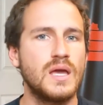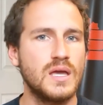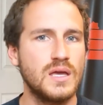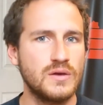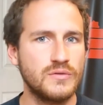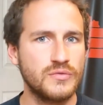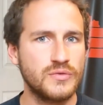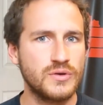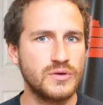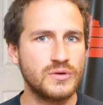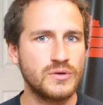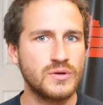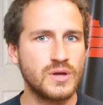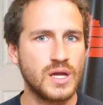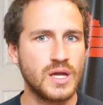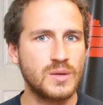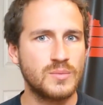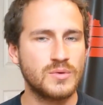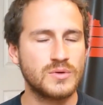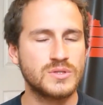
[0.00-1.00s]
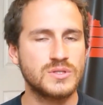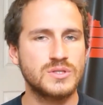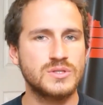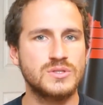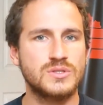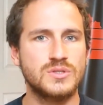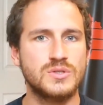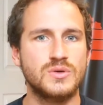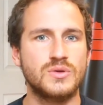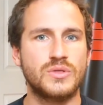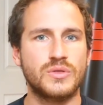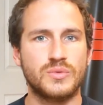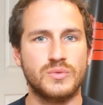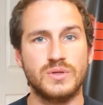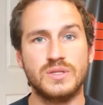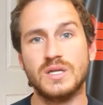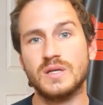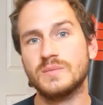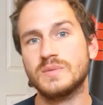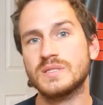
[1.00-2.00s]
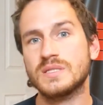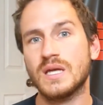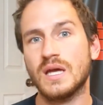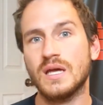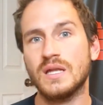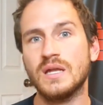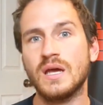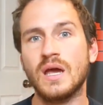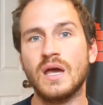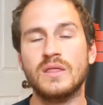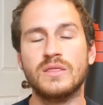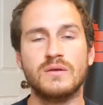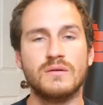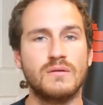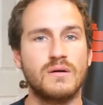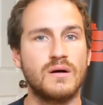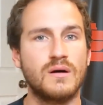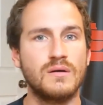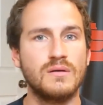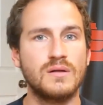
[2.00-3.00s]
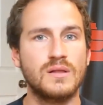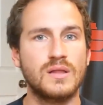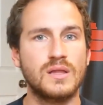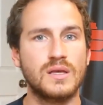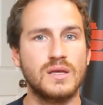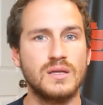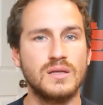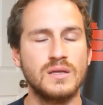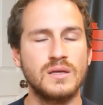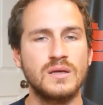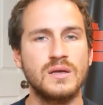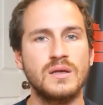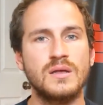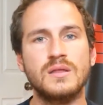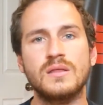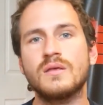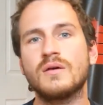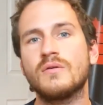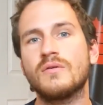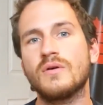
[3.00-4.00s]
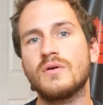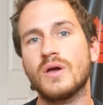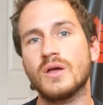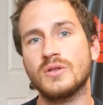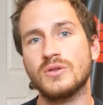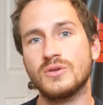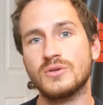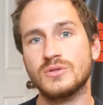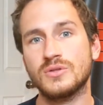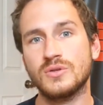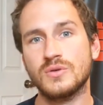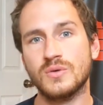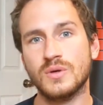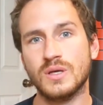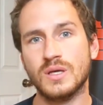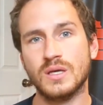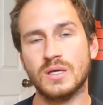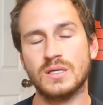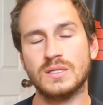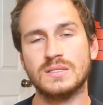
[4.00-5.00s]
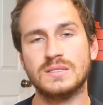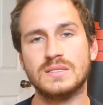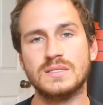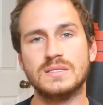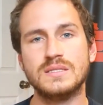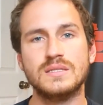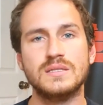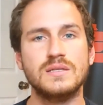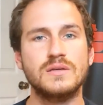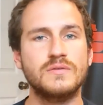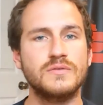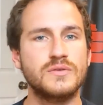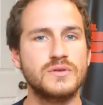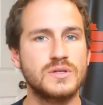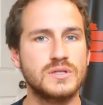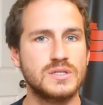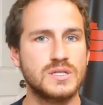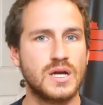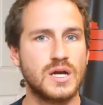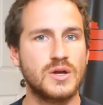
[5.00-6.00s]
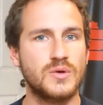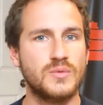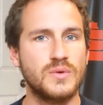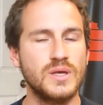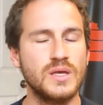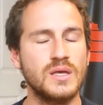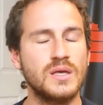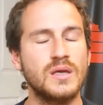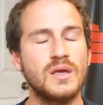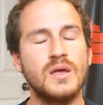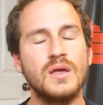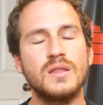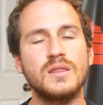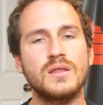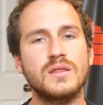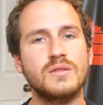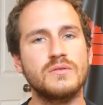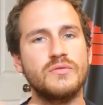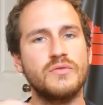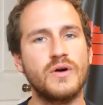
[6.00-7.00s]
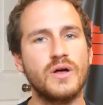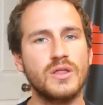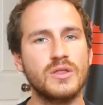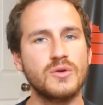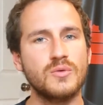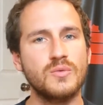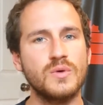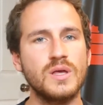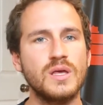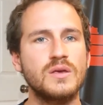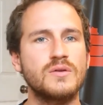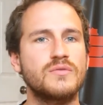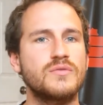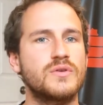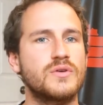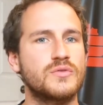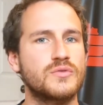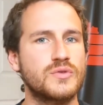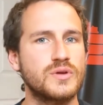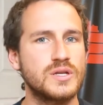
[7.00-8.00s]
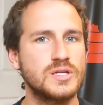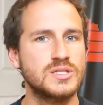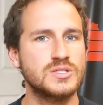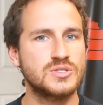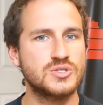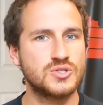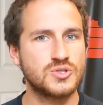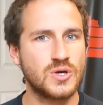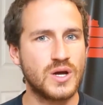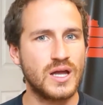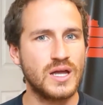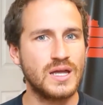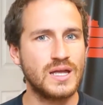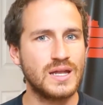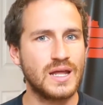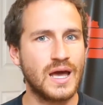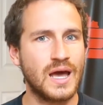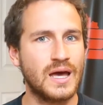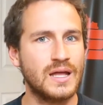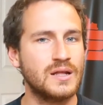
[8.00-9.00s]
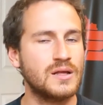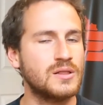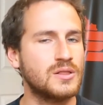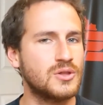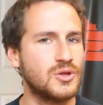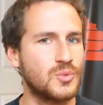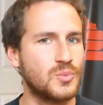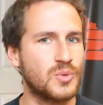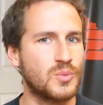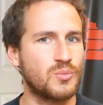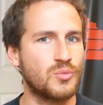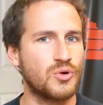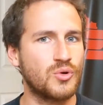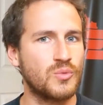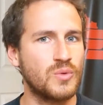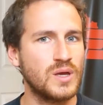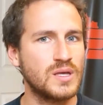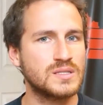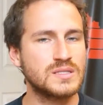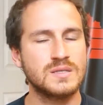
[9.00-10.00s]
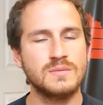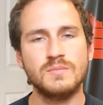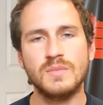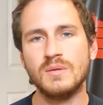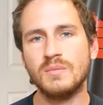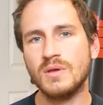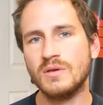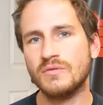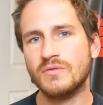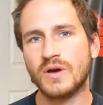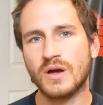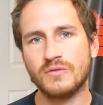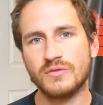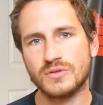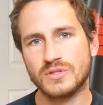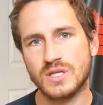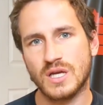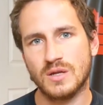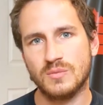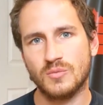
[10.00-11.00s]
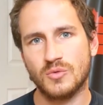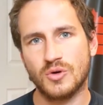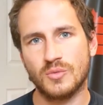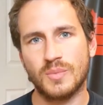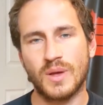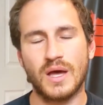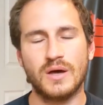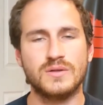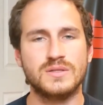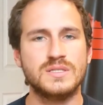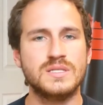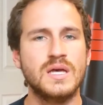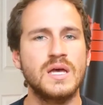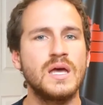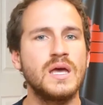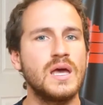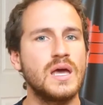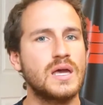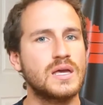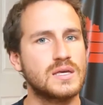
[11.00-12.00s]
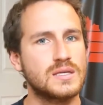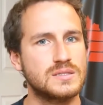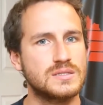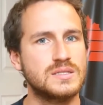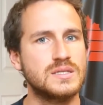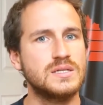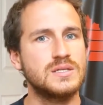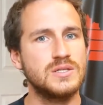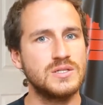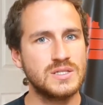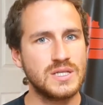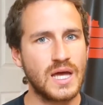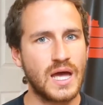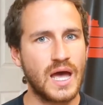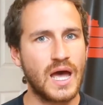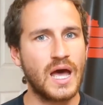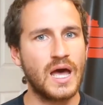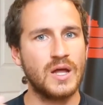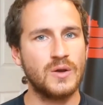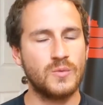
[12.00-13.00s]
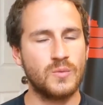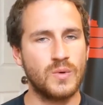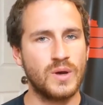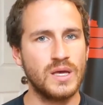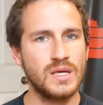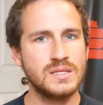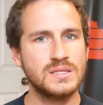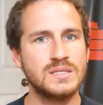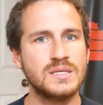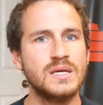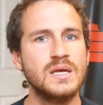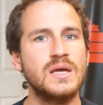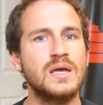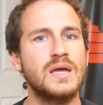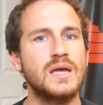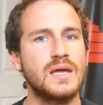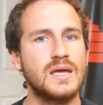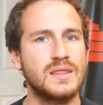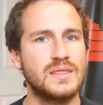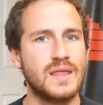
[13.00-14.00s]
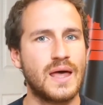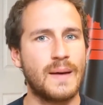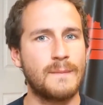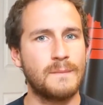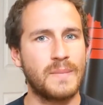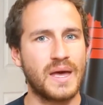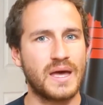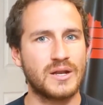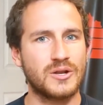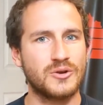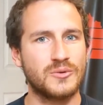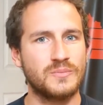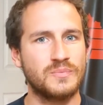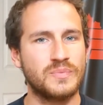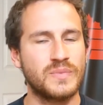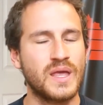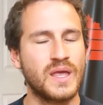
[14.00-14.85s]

if you're able to do three times 10 and they're all clean and you're doing it consistently for an entire week, then the following week, feel free to try and add a little bit more weight, maybe five or 10 more pounds, and continue to add weight in that manner.